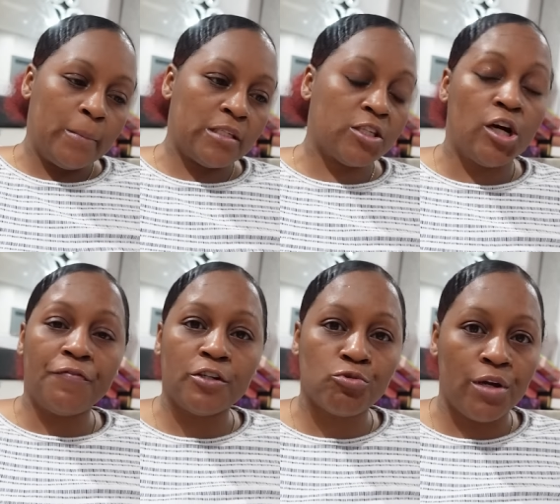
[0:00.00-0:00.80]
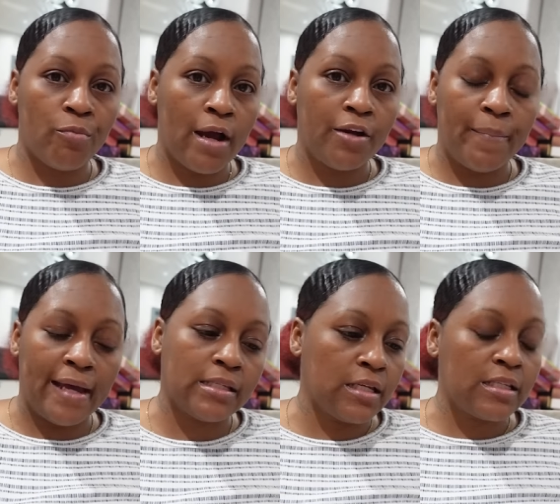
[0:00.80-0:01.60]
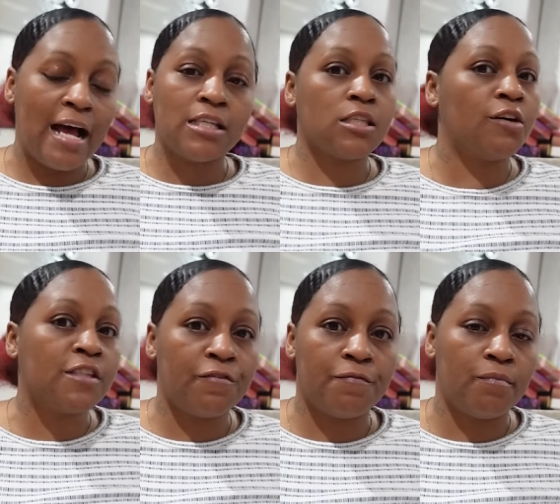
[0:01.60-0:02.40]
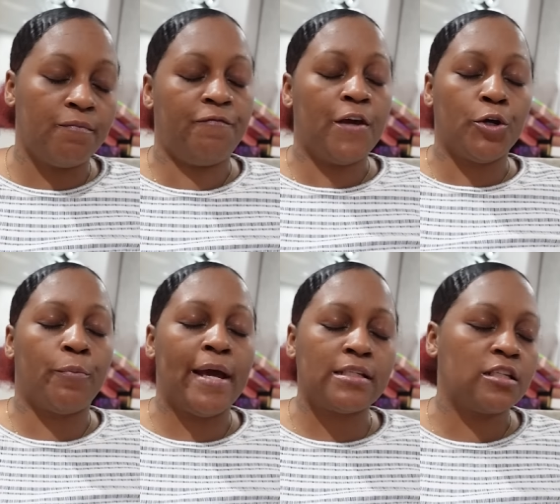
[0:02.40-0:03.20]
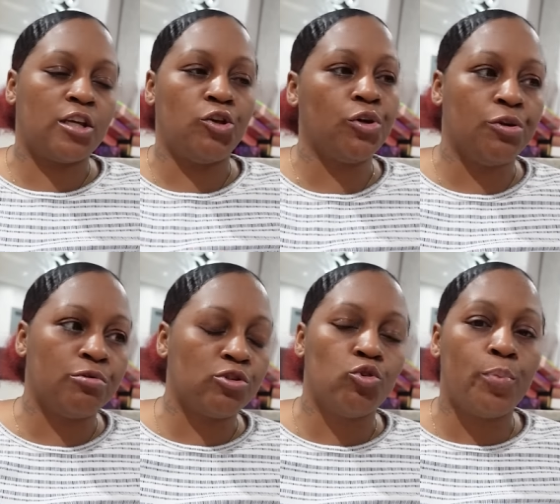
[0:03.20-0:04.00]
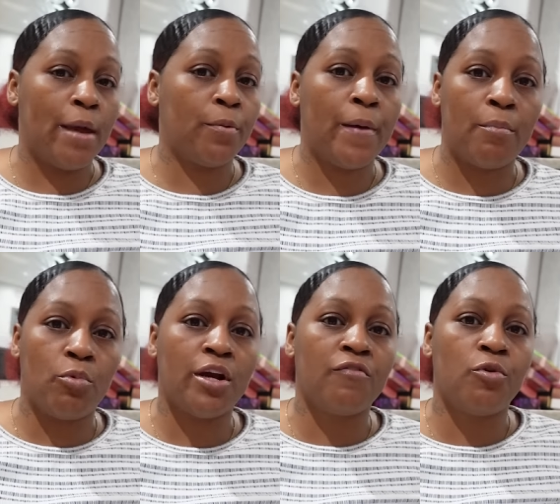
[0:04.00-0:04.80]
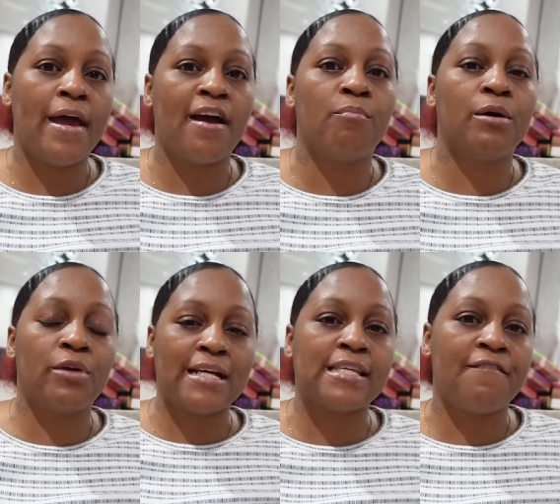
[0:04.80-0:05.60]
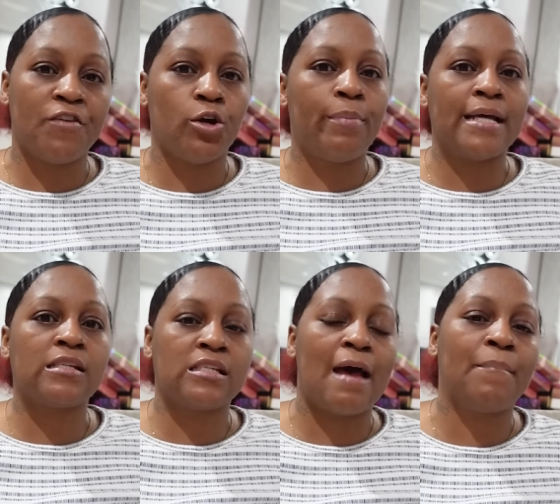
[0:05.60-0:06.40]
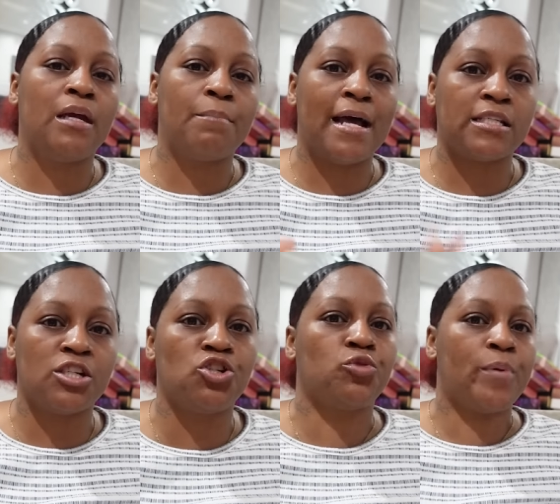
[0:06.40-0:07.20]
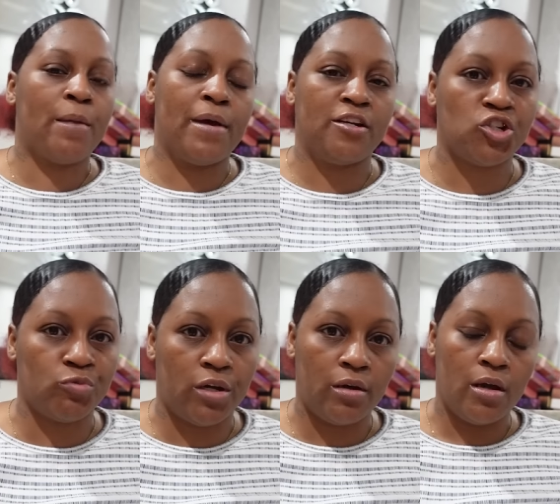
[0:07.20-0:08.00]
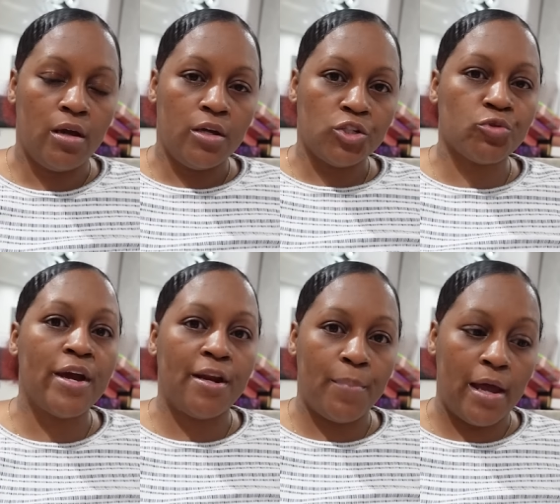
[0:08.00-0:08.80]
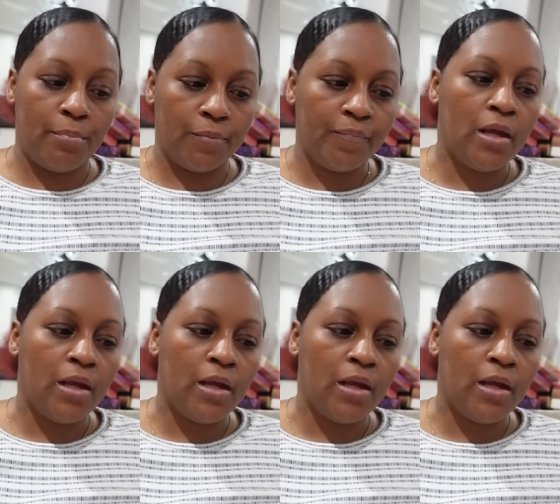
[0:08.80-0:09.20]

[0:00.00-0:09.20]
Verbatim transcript: stuff to shrink wrap the baskets, our stuff to the baskets and you can use new paper, paper, whatever you have. But when I say filled baskets, I mean by the tissue paper and the shrink, shredded paper.